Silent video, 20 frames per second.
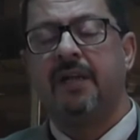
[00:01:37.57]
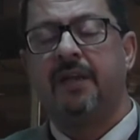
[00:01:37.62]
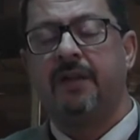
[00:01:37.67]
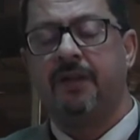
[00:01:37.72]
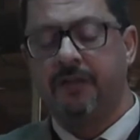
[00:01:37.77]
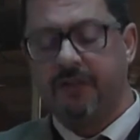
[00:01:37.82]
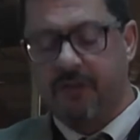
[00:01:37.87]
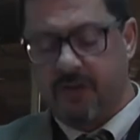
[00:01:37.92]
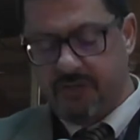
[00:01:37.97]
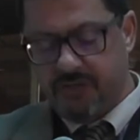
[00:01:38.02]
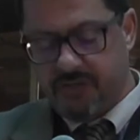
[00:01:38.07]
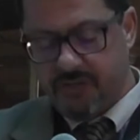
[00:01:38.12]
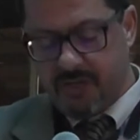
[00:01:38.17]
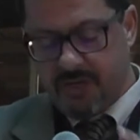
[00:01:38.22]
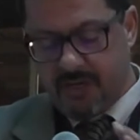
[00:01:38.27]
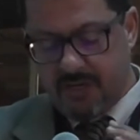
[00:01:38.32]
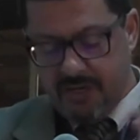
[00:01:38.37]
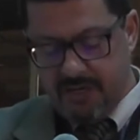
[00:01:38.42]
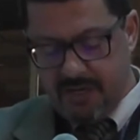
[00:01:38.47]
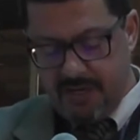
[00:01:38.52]

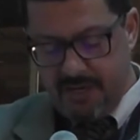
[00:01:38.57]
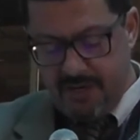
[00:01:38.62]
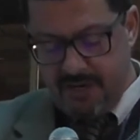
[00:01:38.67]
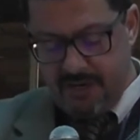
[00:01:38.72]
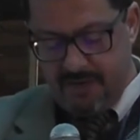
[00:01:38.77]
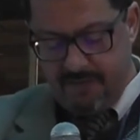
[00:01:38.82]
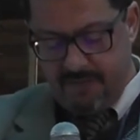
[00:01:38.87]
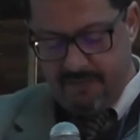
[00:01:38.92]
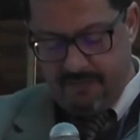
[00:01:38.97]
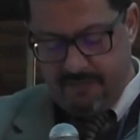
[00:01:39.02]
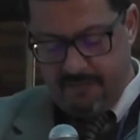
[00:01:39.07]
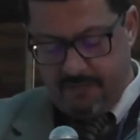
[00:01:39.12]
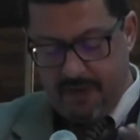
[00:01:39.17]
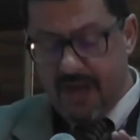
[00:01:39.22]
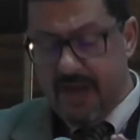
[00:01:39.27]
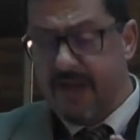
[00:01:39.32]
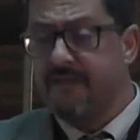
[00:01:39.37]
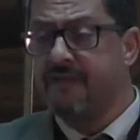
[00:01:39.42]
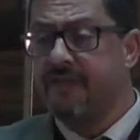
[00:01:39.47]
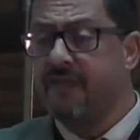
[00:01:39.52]
literature in
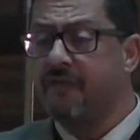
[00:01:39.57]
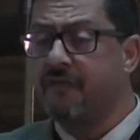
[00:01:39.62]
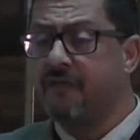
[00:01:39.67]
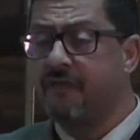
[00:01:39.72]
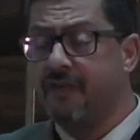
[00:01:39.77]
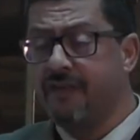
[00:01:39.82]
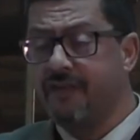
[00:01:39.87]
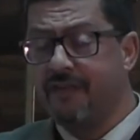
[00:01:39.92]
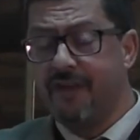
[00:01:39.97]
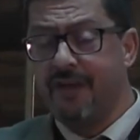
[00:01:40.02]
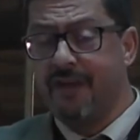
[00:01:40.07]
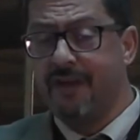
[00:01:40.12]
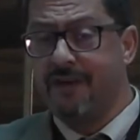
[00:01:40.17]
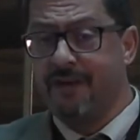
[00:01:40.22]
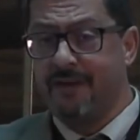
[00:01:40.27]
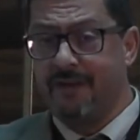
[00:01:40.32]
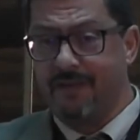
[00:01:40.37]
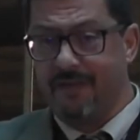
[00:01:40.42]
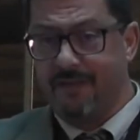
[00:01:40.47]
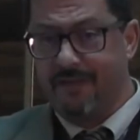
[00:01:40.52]
5 different
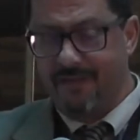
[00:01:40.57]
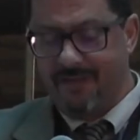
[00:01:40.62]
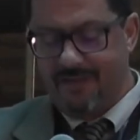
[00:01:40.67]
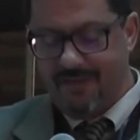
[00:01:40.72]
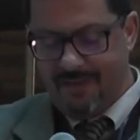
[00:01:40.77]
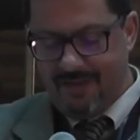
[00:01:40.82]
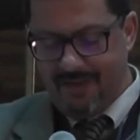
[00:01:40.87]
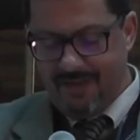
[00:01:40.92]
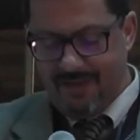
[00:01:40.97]
areas